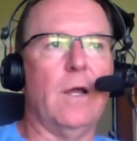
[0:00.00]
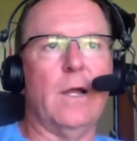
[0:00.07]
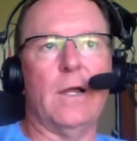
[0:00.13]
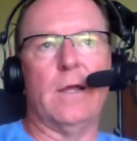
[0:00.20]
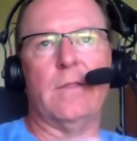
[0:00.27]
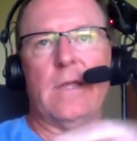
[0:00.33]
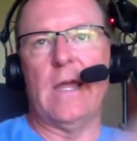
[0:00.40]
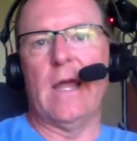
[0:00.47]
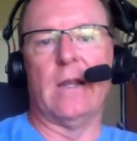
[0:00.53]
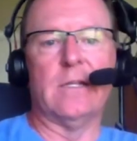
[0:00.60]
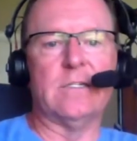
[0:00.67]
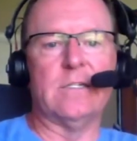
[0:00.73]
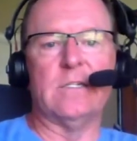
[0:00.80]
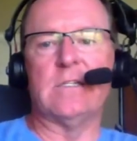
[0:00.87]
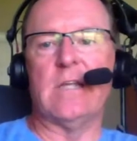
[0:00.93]
And the
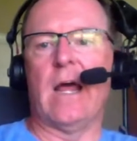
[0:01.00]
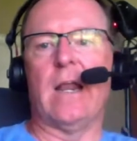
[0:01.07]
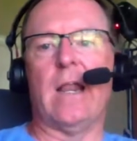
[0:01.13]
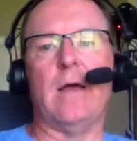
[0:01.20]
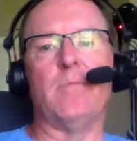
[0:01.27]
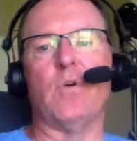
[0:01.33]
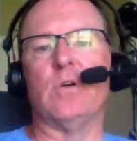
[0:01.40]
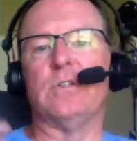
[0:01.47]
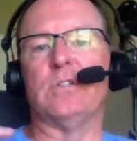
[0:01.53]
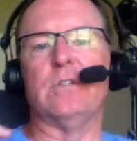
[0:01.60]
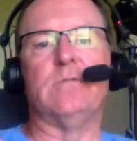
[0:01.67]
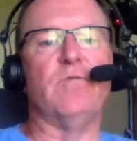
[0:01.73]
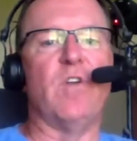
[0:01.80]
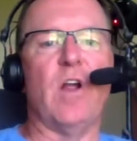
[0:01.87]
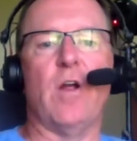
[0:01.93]
analyst and sideline
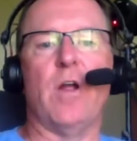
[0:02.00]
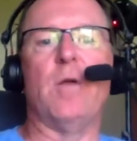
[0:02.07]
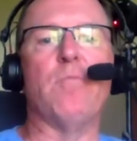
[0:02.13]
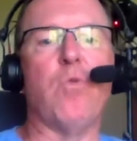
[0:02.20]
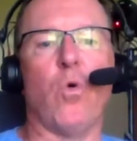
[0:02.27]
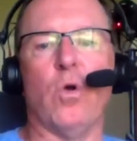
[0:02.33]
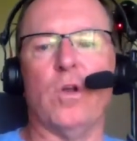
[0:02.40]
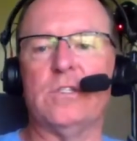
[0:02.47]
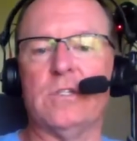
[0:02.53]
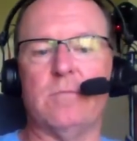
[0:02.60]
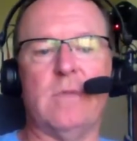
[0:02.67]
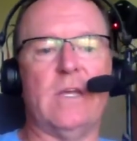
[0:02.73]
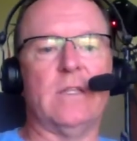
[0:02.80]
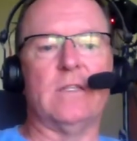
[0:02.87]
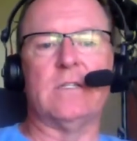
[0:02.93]
person, very important to
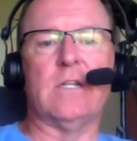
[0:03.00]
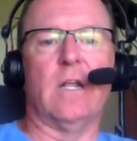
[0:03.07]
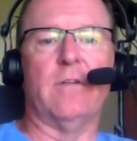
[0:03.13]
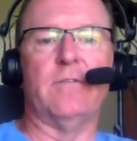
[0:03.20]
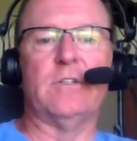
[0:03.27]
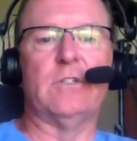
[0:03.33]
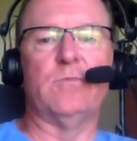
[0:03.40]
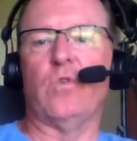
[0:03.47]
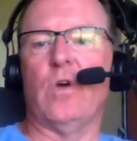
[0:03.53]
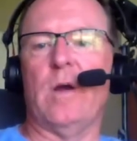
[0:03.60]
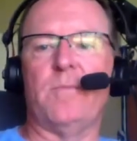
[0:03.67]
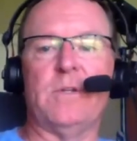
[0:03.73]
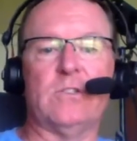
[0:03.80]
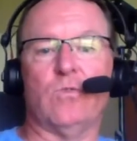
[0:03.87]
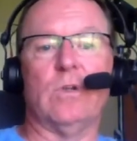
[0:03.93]
me in the television
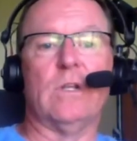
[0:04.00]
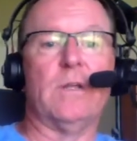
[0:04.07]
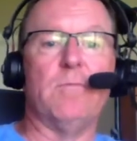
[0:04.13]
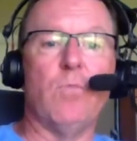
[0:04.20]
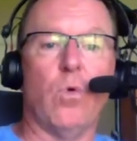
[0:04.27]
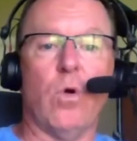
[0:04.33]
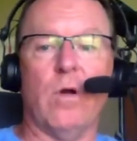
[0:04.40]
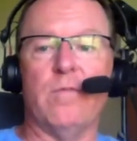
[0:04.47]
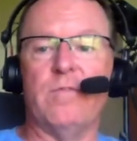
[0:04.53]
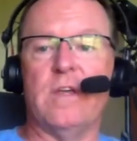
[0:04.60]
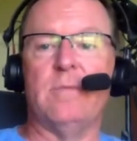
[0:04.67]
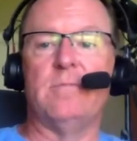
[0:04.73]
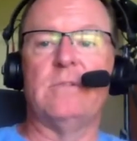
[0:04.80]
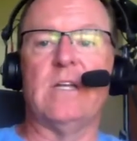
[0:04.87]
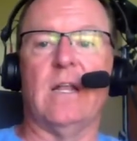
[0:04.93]
prep. It's really more of
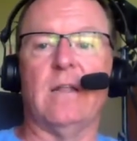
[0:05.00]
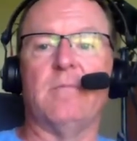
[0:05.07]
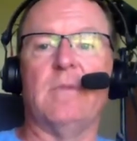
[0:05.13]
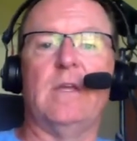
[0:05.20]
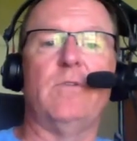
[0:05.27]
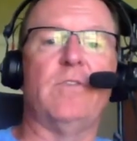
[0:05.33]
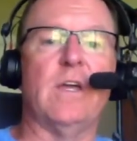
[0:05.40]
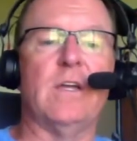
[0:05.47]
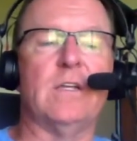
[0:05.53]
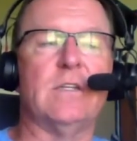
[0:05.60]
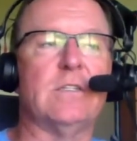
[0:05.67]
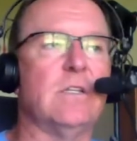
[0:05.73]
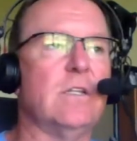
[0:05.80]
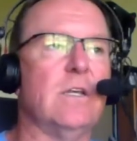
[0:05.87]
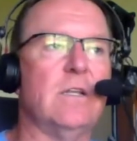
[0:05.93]
them telling me
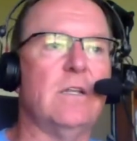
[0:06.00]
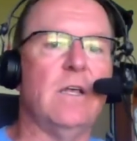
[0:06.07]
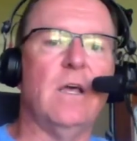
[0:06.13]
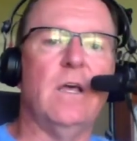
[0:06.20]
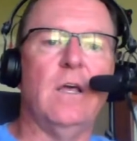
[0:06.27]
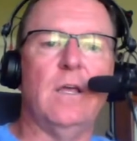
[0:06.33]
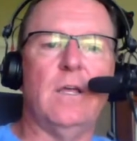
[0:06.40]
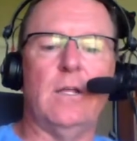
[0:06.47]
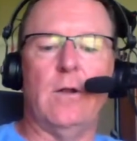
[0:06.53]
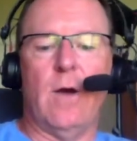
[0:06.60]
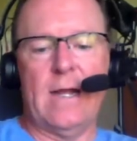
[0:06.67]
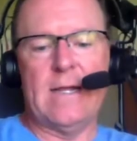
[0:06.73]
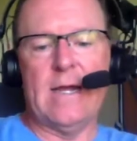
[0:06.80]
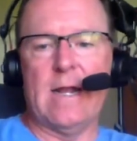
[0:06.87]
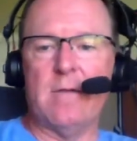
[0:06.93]
things. And then,
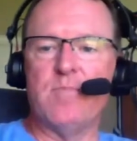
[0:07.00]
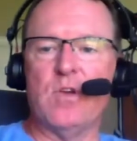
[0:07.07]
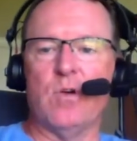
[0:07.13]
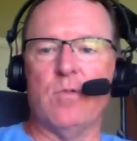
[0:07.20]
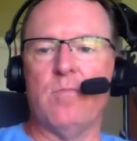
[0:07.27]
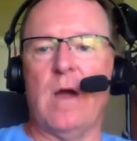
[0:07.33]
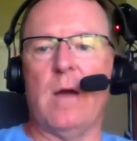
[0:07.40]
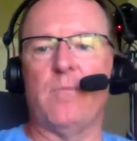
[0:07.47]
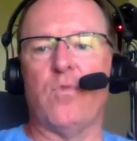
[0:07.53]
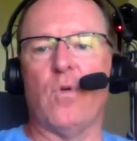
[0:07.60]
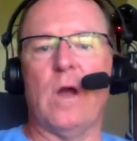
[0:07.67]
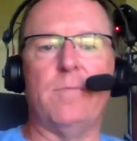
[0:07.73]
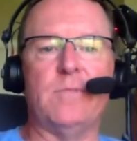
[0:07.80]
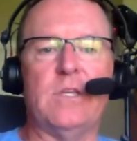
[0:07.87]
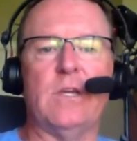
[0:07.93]
I kind of build my
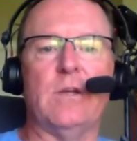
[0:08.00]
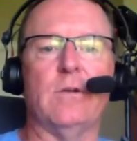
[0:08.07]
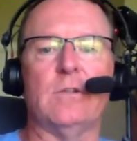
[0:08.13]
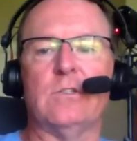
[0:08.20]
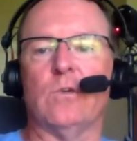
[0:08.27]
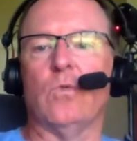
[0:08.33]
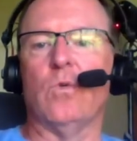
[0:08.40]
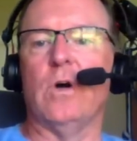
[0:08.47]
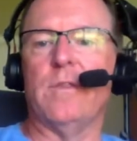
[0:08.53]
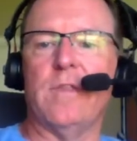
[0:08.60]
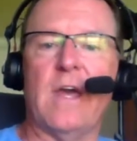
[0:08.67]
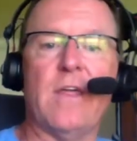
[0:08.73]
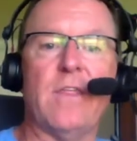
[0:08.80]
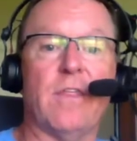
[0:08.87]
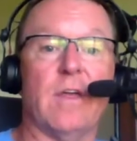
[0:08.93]
prep geared to what
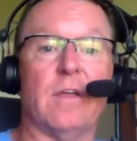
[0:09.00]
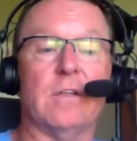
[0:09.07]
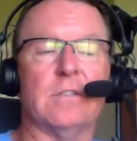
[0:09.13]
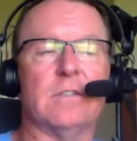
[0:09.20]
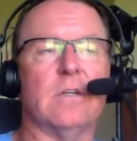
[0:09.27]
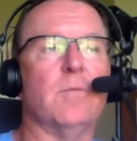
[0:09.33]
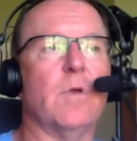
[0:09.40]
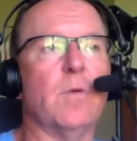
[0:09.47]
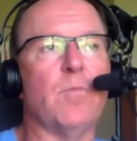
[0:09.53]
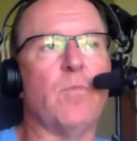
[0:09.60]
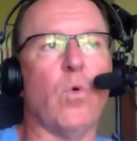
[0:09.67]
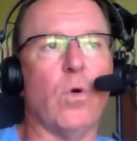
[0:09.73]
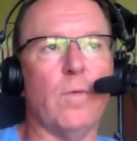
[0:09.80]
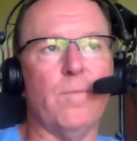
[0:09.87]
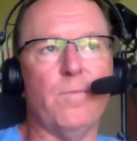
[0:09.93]
they think is going to be
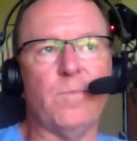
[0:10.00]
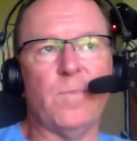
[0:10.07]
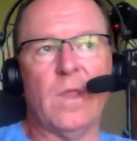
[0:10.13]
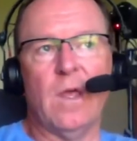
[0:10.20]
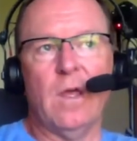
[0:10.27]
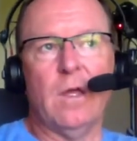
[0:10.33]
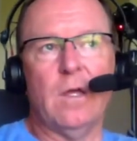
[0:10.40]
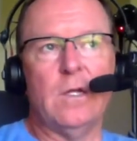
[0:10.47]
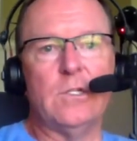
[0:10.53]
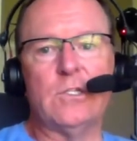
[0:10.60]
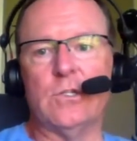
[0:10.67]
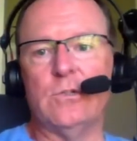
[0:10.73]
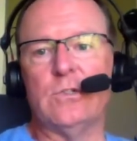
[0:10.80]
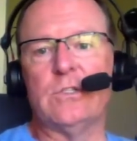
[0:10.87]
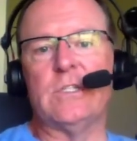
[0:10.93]
important.
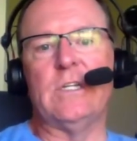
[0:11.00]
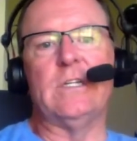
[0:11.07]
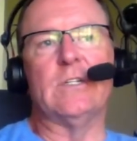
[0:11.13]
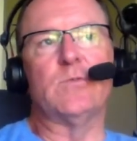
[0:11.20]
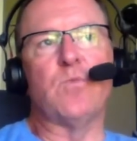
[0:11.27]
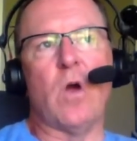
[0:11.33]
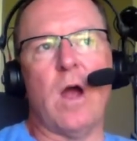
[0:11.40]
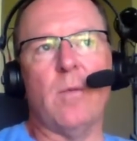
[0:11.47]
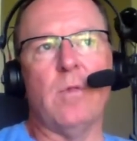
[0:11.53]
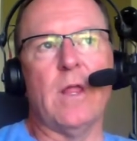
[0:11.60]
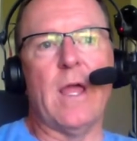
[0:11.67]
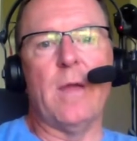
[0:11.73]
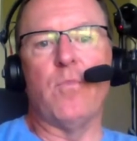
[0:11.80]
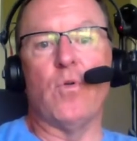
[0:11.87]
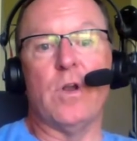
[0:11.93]
Tuesday is
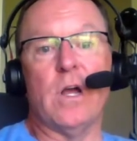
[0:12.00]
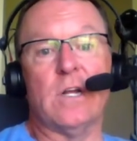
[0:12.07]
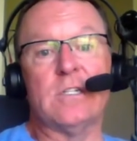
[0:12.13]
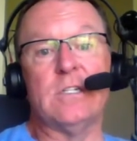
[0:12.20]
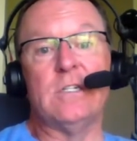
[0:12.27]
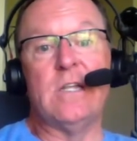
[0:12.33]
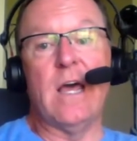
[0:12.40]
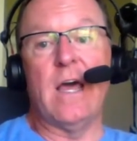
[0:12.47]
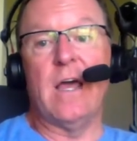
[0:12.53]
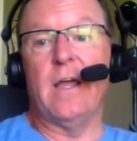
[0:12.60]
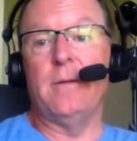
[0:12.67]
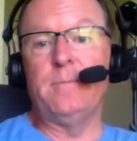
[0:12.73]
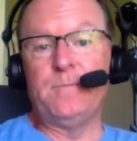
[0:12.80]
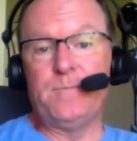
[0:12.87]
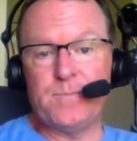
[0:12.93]
probably a production
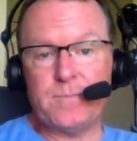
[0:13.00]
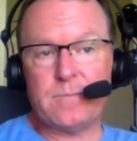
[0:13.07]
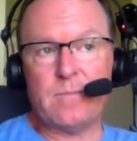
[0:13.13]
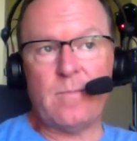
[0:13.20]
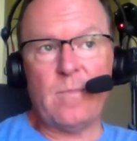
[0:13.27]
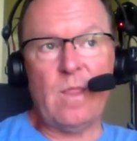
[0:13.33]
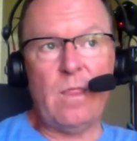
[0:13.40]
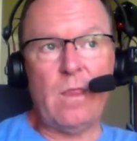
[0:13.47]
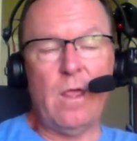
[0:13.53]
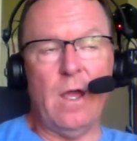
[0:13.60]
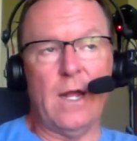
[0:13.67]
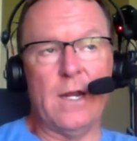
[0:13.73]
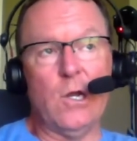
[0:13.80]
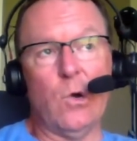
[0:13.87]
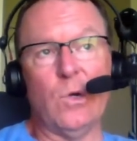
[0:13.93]
day.
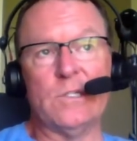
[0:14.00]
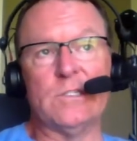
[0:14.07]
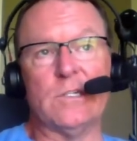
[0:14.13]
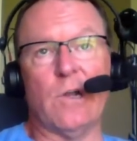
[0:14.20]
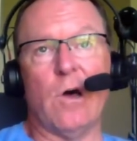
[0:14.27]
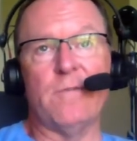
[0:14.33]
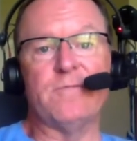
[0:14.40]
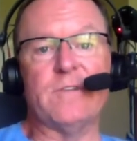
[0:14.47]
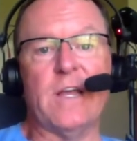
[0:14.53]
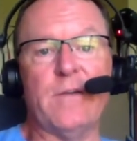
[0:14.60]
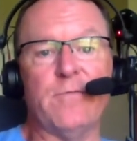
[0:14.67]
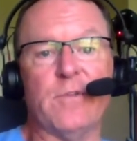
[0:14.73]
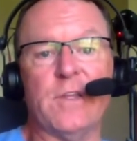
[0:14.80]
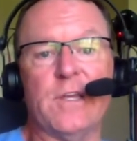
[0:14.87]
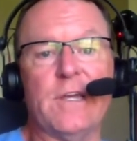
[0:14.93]
I know it's an off day
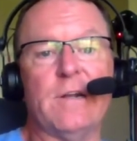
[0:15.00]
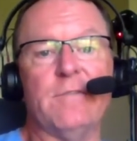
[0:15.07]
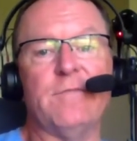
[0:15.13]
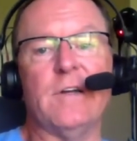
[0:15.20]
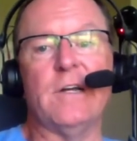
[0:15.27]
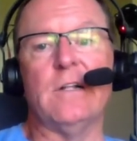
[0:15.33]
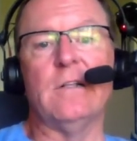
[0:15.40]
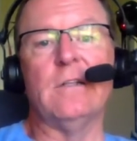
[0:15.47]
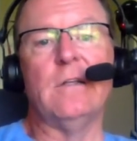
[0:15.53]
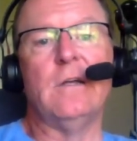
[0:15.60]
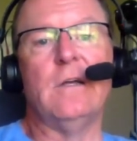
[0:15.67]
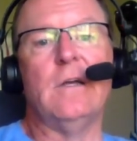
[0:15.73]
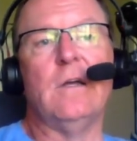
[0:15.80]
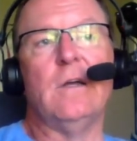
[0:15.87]
for the NFL.